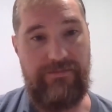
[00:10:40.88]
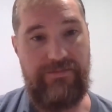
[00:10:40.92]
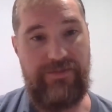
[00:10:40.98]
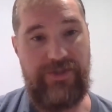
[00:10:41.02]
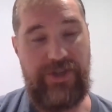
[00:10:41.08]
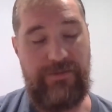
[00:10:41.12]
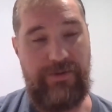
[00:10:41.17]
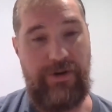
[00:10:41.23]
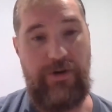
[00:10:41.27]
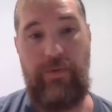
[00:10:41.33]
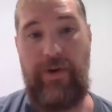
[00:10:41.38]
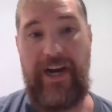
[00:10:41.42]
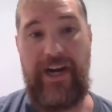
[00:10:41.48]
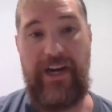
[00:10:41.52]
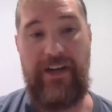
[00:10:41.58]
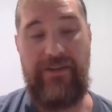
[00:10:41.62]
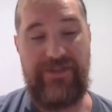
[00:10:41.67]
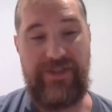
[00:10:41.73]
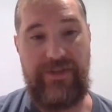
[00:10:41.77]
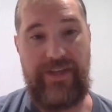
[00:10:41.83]
super
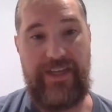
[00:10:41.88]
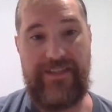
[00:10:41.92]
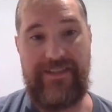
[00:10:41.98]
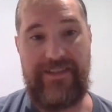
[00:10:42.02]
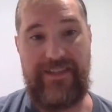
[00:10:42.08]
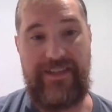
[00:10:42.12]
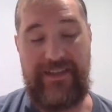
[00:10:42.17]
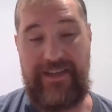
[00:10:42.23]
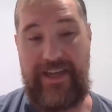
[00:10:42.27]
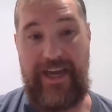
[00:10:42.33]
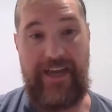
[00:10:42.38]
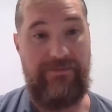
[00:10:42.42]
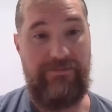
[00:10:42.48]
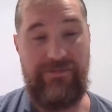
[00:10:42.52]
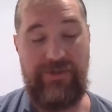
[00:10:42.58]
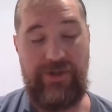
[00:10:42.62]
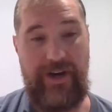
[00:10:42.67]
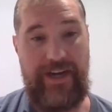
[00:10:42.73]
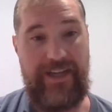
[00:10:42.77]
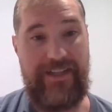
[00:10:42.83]
aware of. So that's yeah,
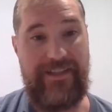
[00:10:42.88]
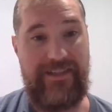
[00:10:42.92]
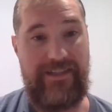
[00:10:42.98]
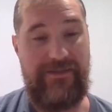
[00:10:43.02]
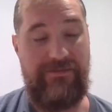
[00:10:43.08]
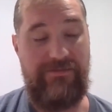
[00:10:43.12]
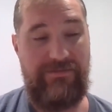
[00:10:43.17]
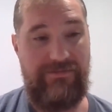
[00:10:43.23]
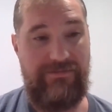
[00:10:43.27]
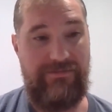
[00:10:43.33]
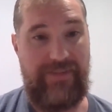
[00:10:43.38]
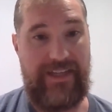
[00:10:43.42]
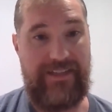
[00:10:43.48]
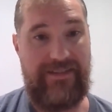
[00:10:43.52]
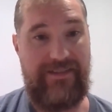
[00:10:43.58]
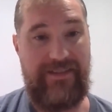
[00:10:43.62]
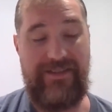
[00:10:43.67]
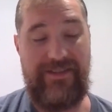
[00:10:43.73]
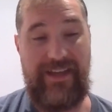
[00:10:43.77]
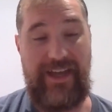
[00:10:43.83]
great to.
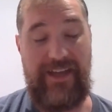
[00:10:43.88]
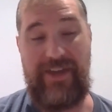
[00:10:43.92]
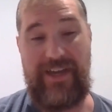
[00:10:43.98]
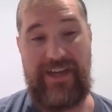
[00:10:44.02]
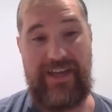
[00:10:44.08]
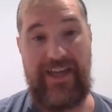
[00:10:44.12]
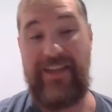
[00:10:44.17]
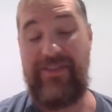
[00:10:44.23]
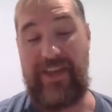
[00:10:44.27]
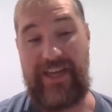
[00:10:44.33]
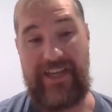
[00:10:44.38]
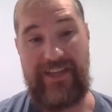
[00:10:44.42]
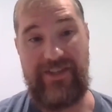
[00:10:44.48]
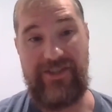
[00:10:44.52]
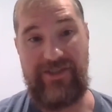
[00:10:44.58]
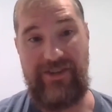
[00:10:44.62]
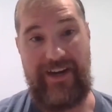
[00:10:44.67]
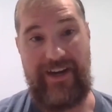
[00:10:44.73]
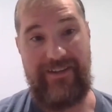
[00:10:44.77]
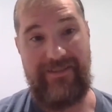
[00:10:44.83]
I think
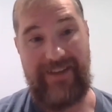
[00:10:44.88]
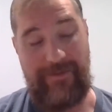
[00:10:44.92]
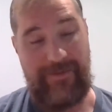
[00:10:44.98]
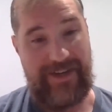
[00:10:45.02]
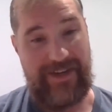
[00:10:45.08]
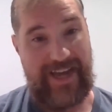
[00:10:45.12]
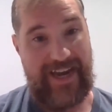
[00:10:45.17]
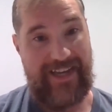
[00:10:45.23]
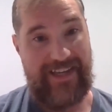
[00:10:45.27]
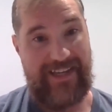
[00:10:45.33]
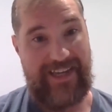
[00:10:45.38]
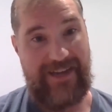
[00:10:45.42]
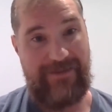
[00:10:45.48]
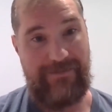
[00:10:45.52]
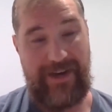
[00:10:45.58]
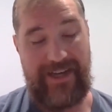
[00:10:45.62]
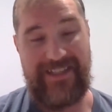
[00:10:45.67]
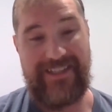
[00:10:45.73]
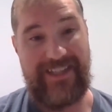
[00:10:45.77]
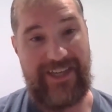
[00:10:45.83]
it's great. I'm a data geek
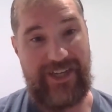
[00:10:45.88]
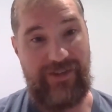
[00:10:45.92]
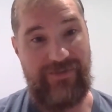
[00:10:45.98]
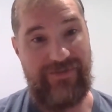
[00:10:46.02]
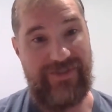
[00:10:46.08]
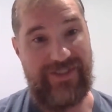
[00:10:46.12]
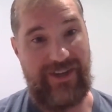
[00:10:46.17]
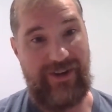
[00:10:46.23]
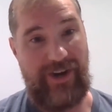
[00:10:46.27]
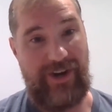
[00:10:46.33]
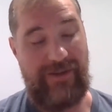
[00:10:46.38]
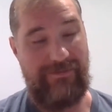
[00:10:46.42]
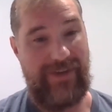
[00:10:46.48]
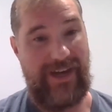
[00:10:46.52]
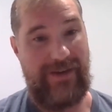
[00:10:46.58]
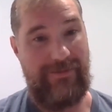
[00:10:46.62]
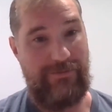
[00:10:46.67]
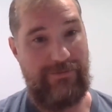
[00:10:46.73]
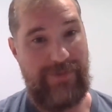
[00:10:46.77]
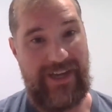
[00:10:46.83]
myself, so
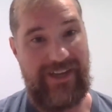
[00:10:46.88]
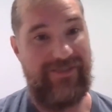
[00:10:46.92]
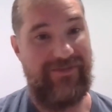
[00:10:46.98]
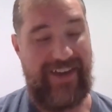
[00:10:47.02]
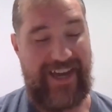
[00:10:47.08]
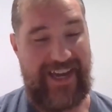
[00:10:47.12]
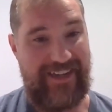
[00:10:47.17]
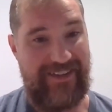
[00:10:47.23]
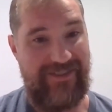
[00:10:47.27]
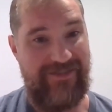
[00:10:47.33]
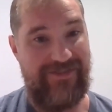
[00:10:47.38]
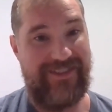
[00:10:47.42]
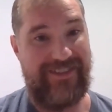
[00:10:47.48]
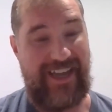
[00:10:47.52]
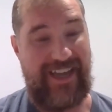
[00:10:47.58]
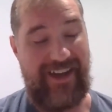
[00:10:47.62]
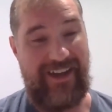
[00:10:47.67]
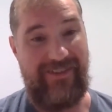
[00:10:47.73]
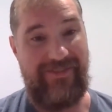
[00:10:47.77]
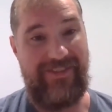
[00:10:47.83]
I'm a big fan
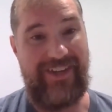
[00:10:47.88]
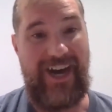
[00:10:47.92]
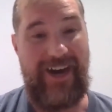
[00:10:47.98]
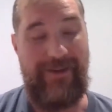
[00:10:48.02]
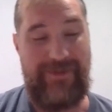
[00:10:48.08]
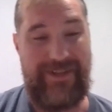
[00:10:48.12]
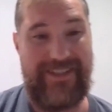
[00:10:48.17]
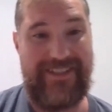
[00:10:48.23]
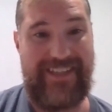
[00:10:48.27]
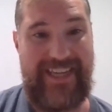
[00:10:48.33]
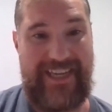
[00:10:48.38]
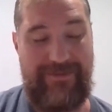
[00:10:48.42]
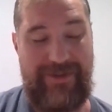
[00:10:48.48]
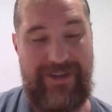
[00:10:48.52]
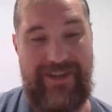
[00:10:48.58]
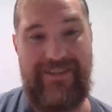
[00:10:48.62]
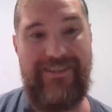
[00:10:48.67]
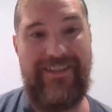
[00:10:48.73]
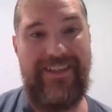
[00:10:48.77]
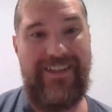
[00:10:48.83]
of common
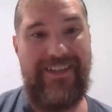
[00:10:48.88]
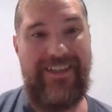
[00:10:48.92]
schema